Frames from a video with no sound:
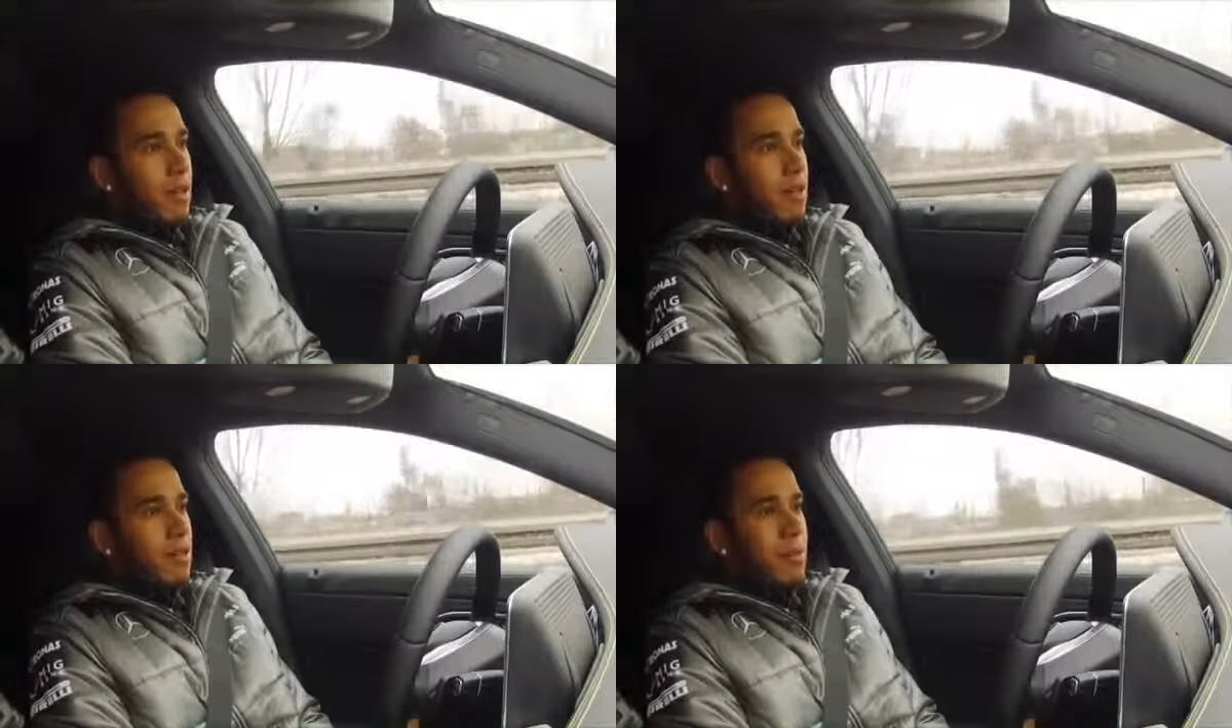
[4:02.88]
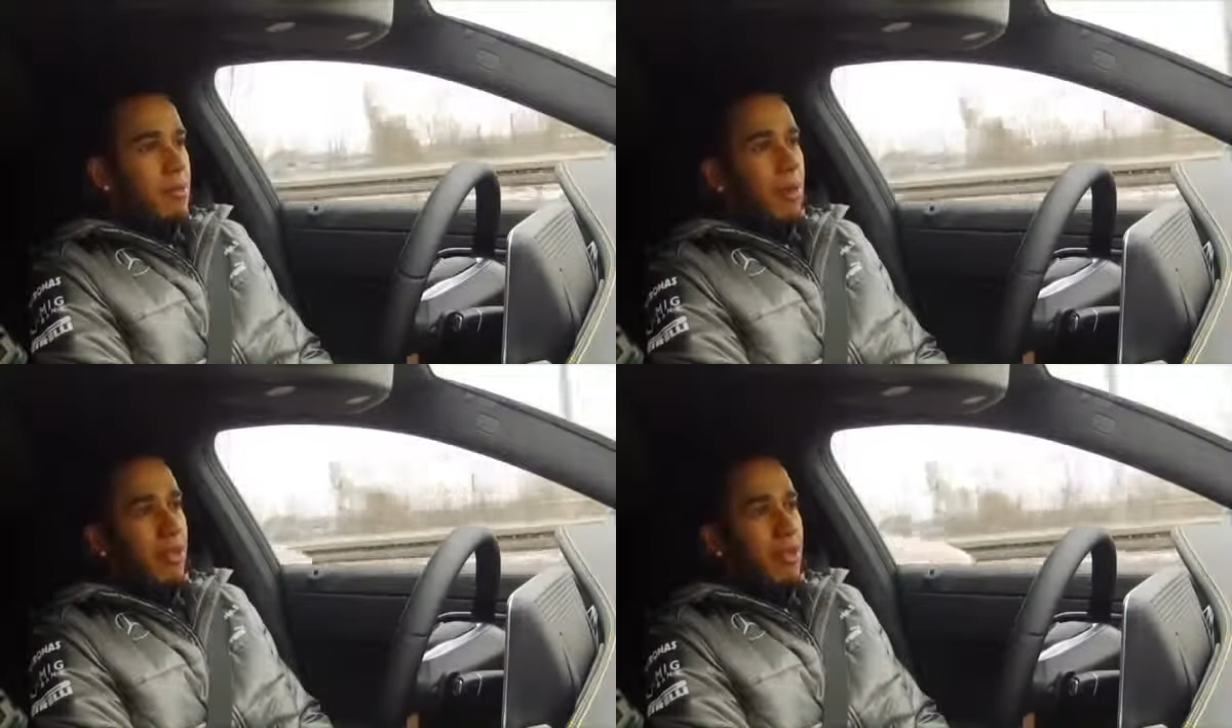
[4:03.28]
I'd say
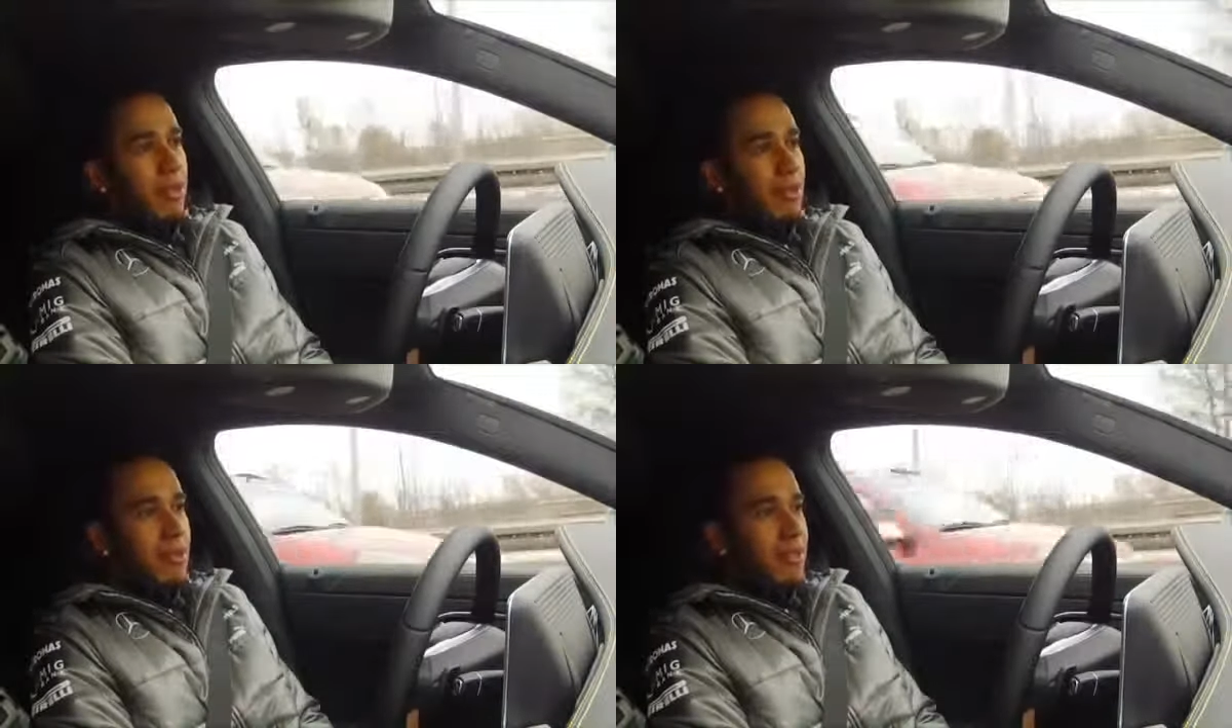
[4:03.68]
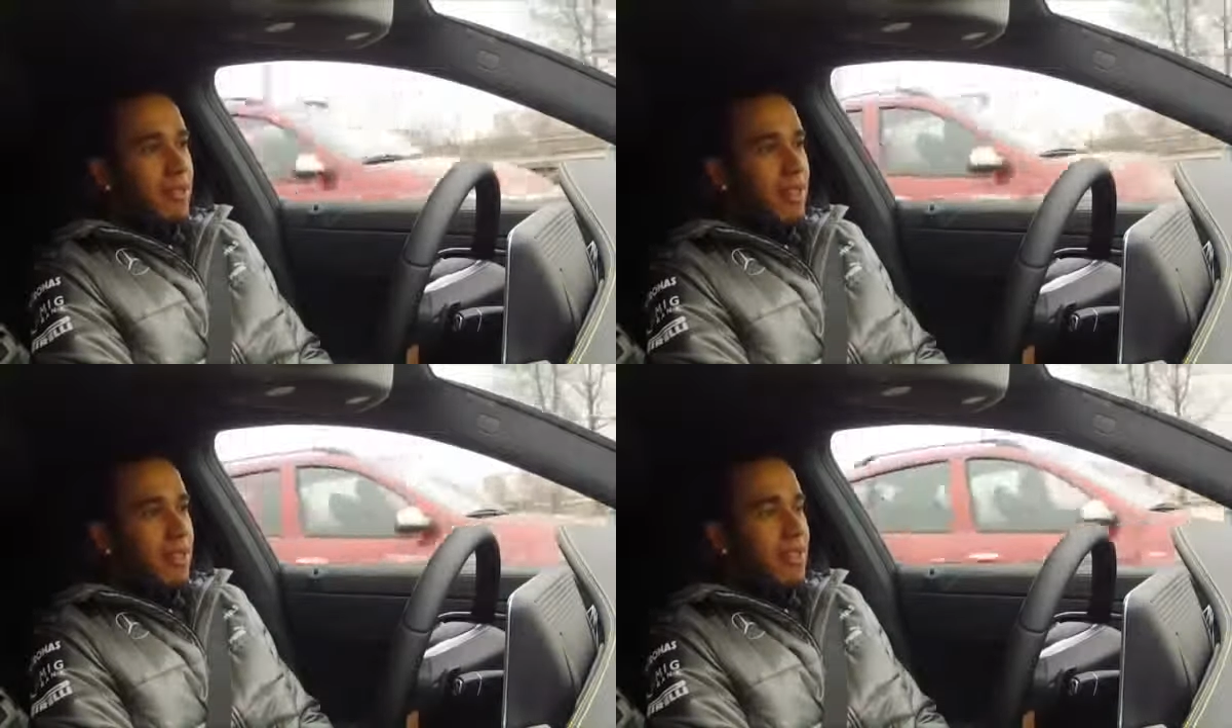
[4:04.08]
both,
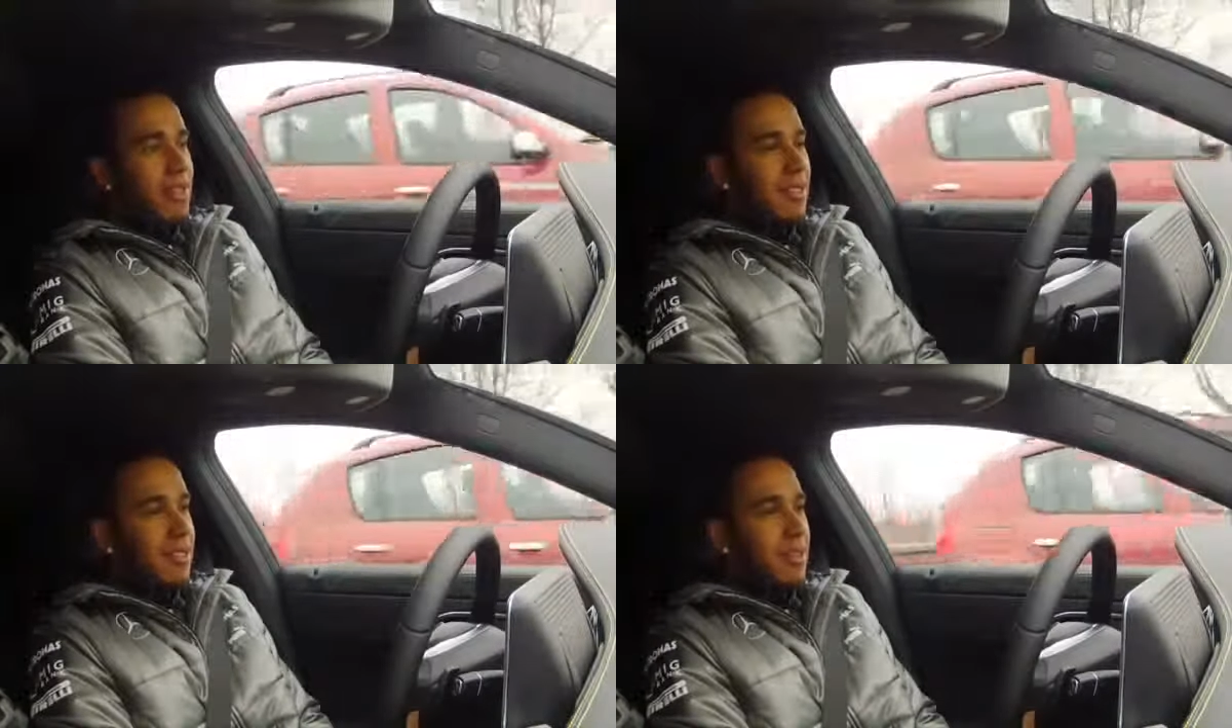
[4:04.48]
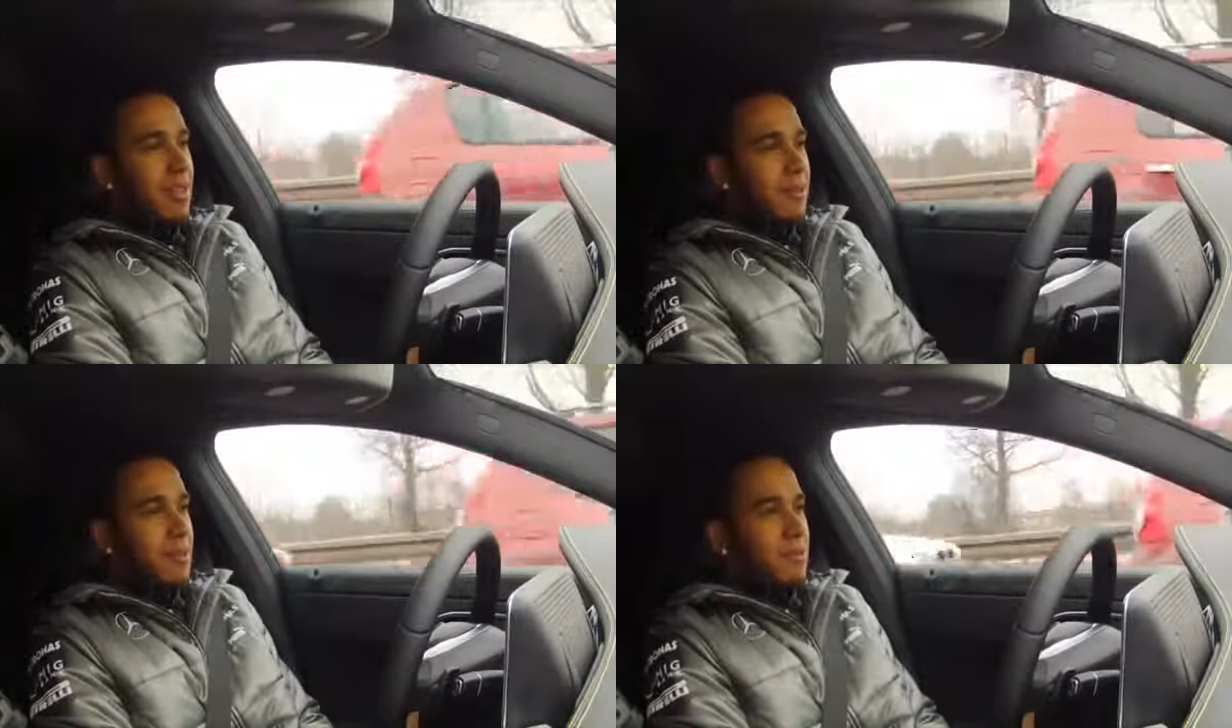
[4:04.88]
because
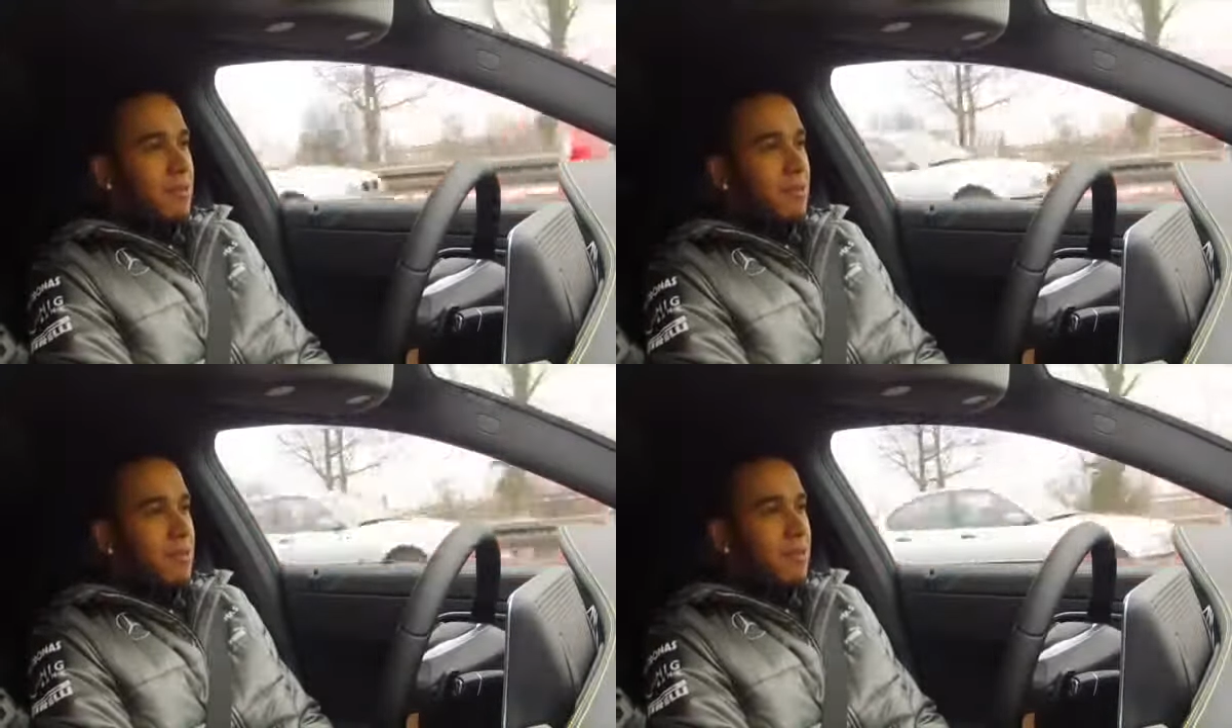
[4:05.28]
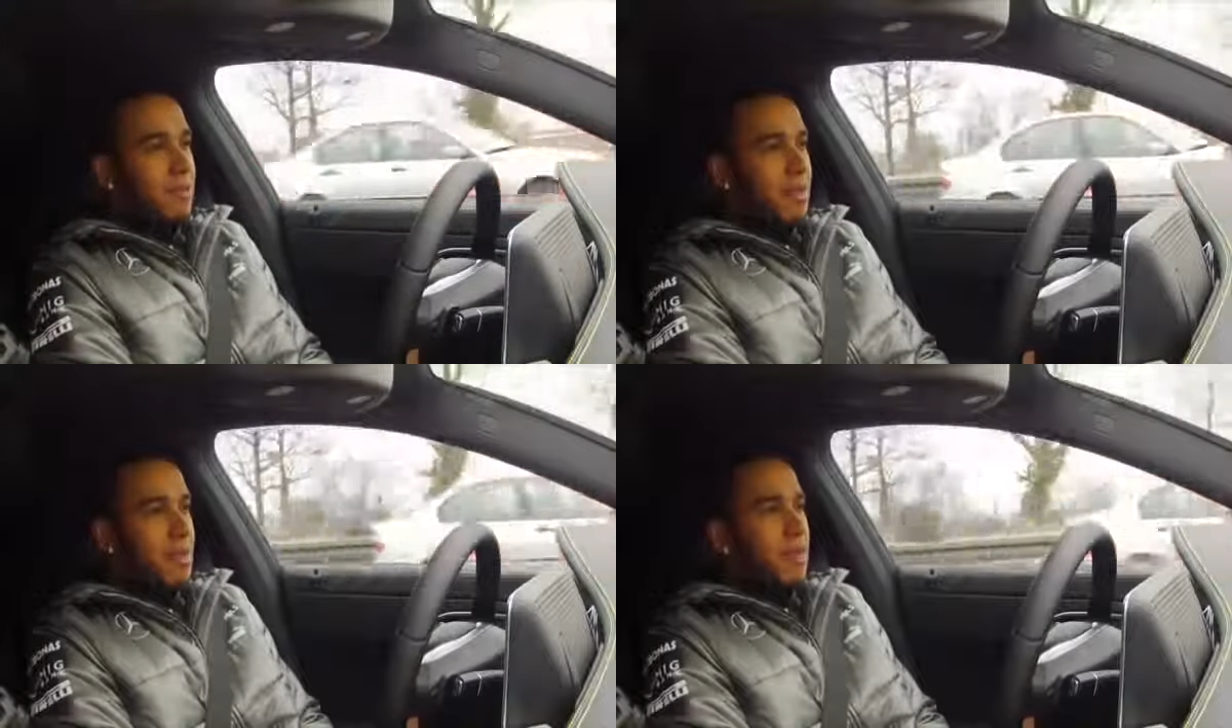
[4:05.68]
um,
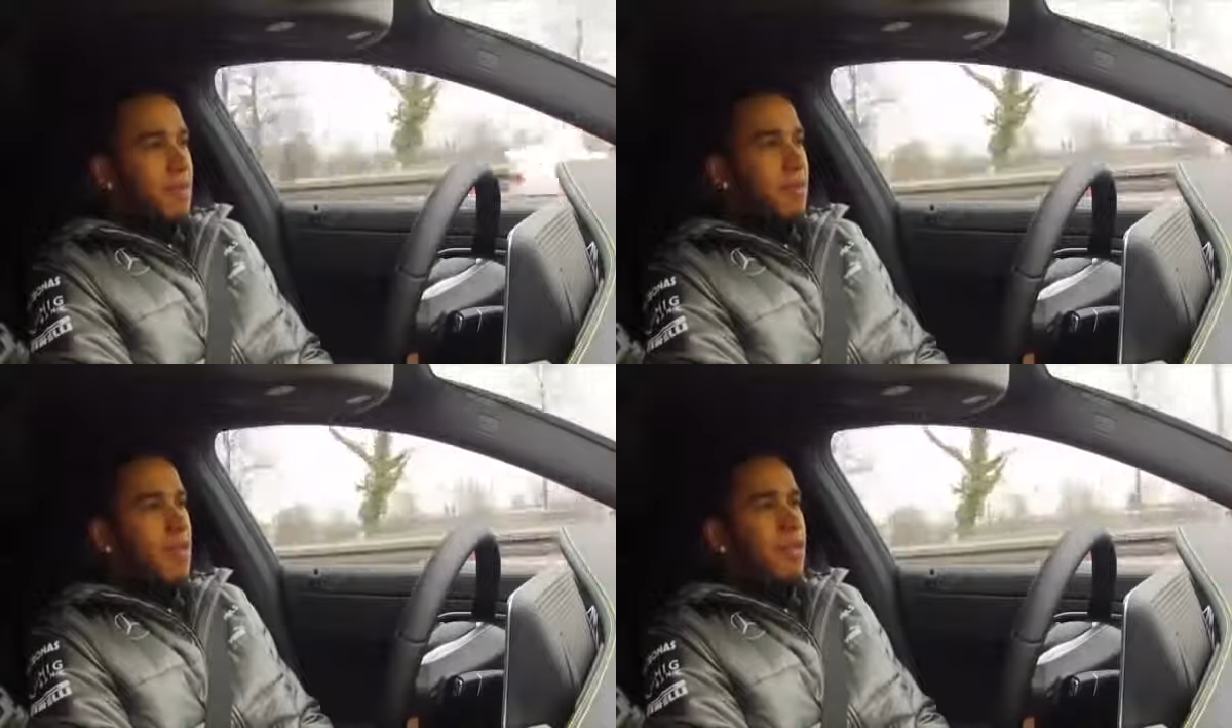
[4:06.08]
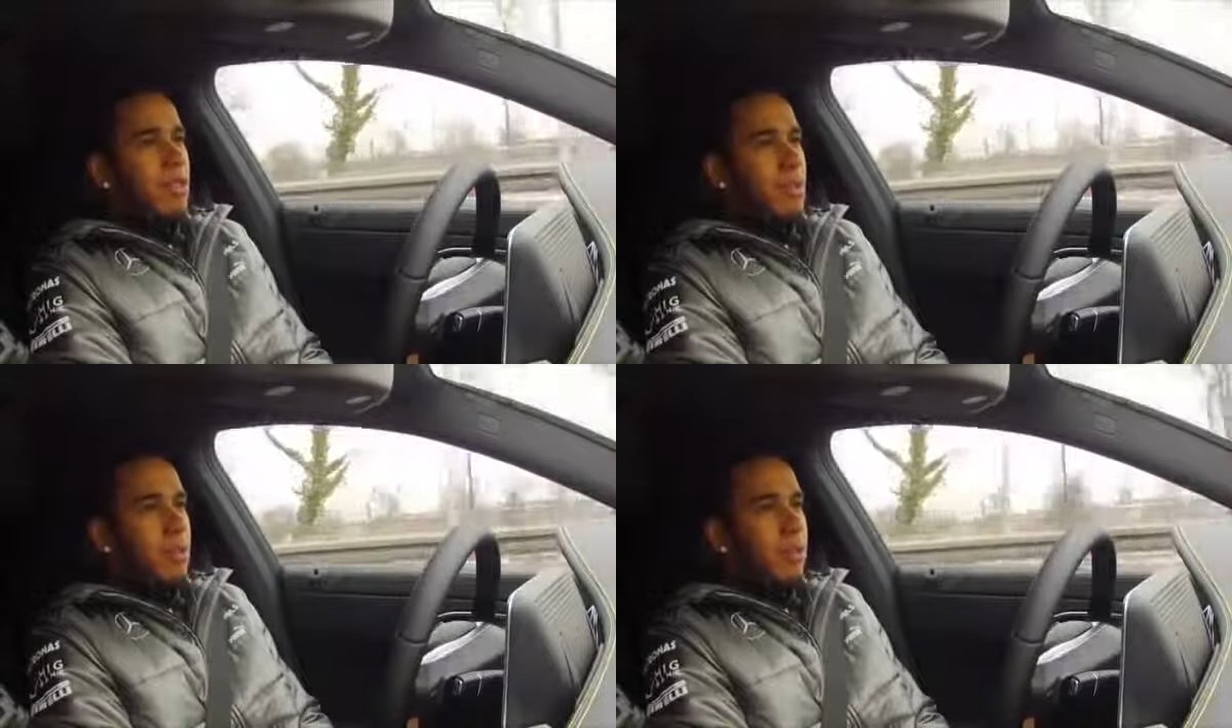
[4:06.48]
of
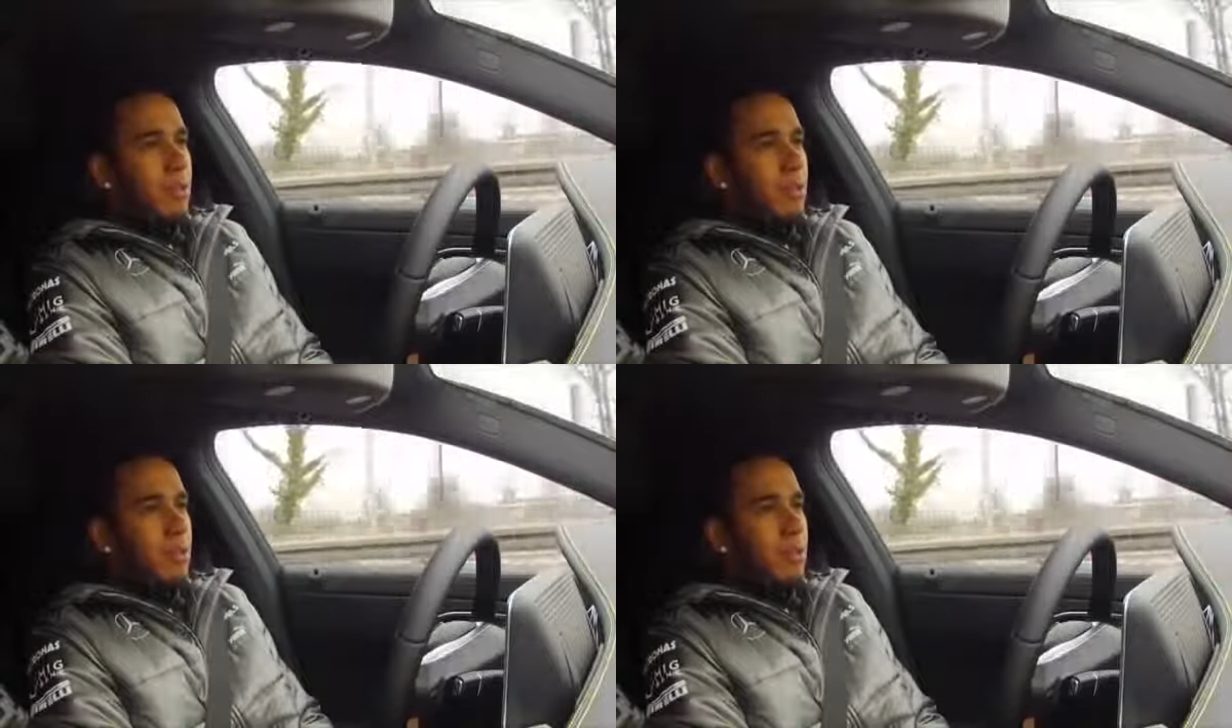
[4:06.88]
course, there's a